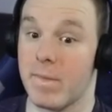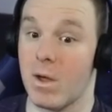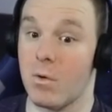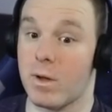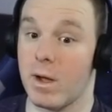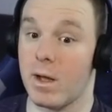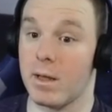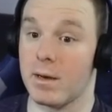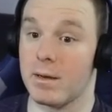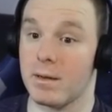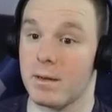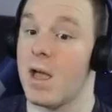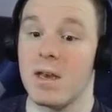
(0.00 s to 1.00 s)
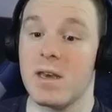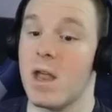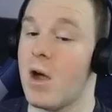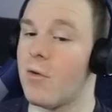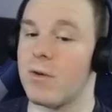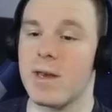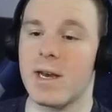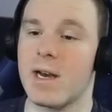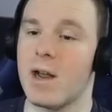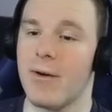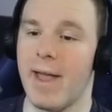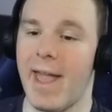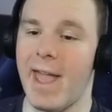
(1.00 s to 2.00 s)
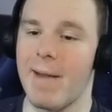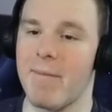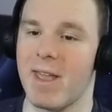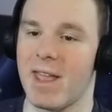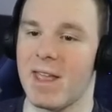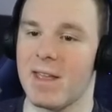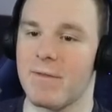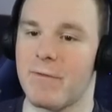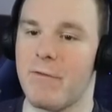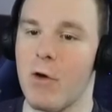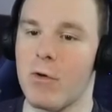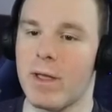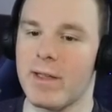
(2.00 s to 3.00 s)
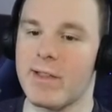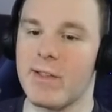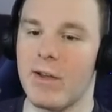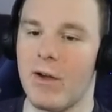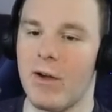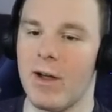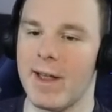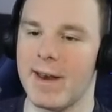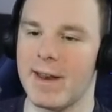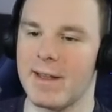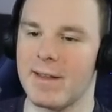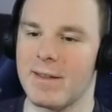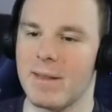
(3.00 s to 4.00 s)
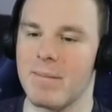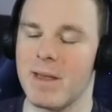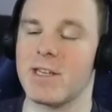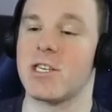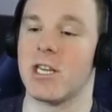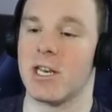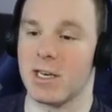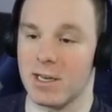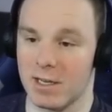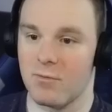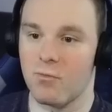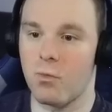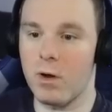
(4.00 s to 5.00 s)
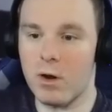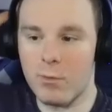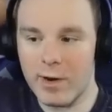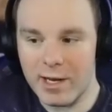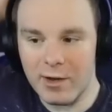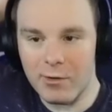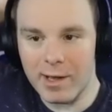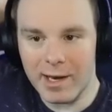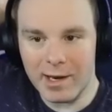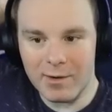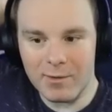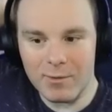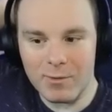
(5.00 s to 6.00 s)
Oh, God. No, Hammy. Focus on the mission. What are we doing?